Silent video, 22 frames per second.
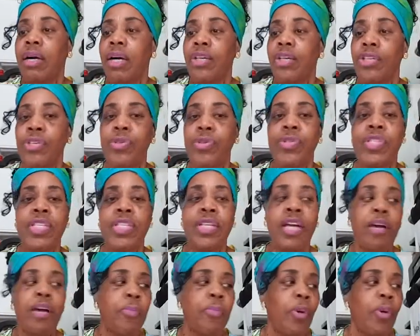using
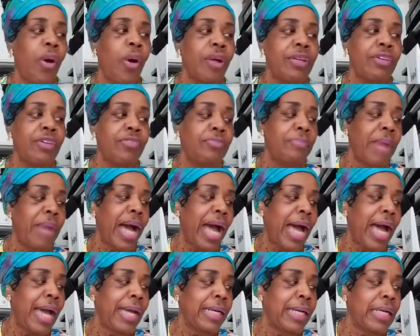up all of
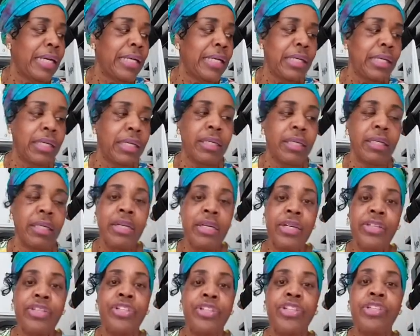my
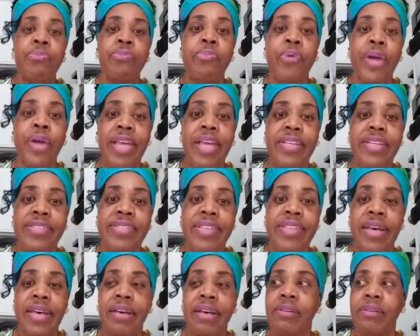good brain
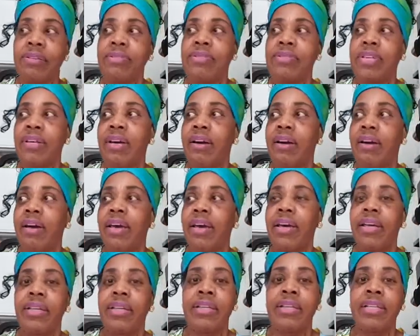cells
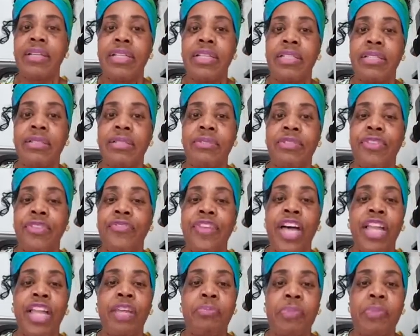and
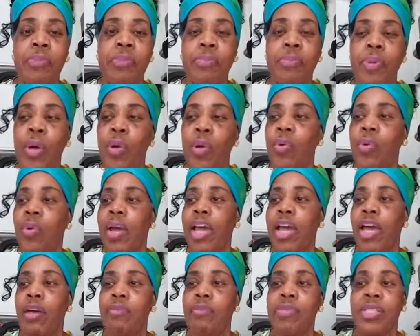developing
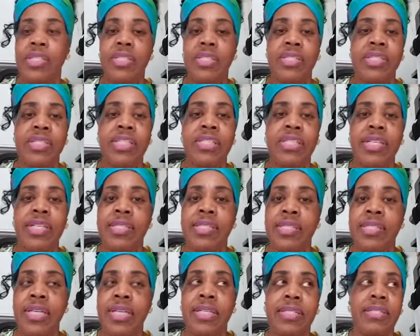programs and
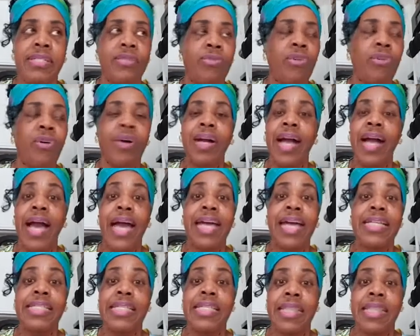statistics and all
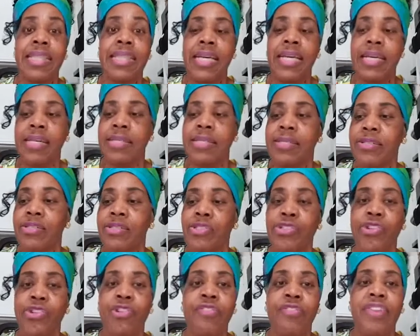kinds of things and
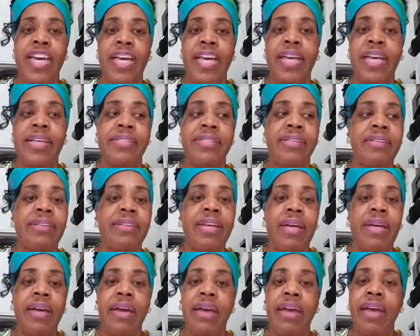surveys
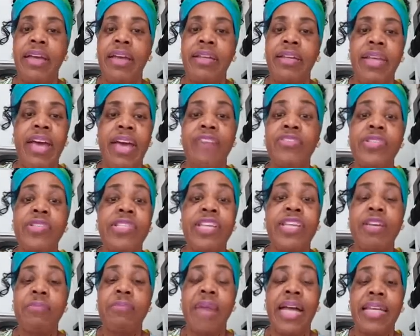and never
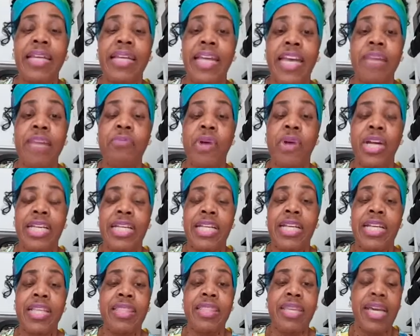seeing my name on
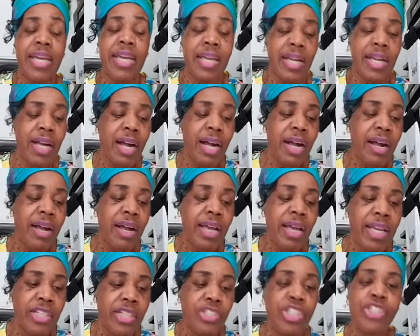anything,
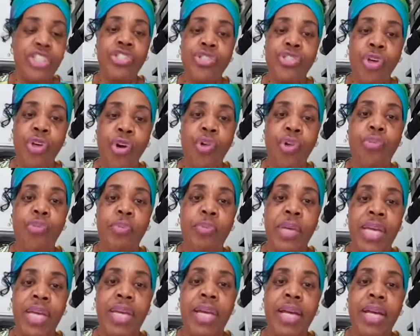it just told
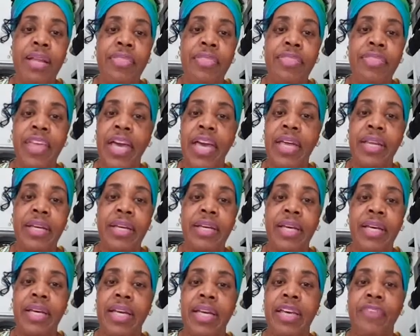me that
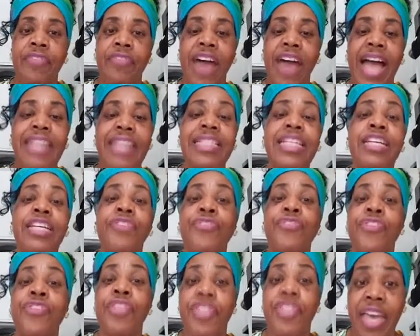if I did it
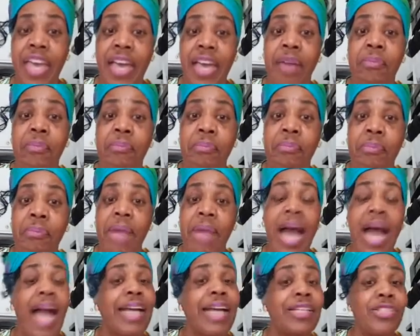for them,
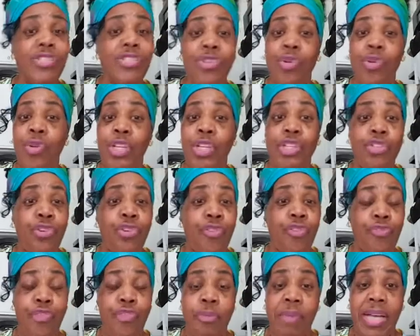I can certainly do
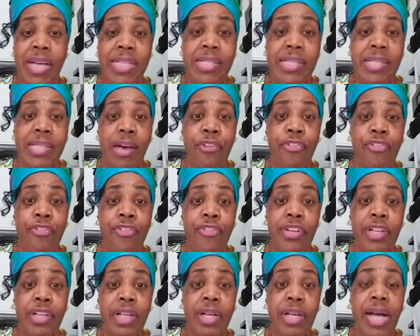it for myself.
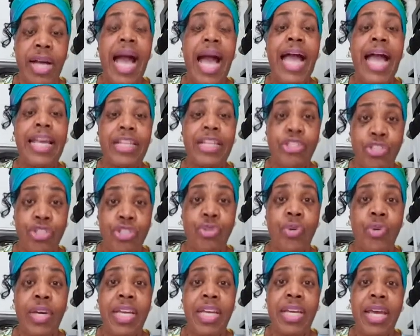I can
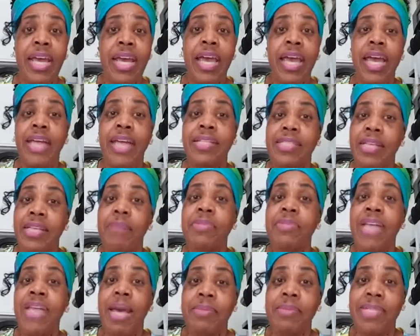do it. And
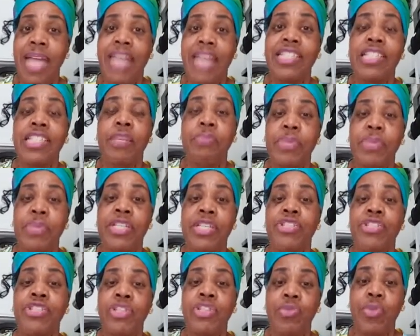sometimes that's the
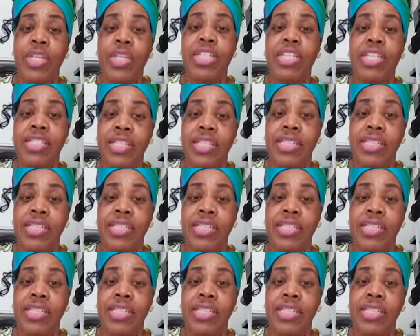position we need to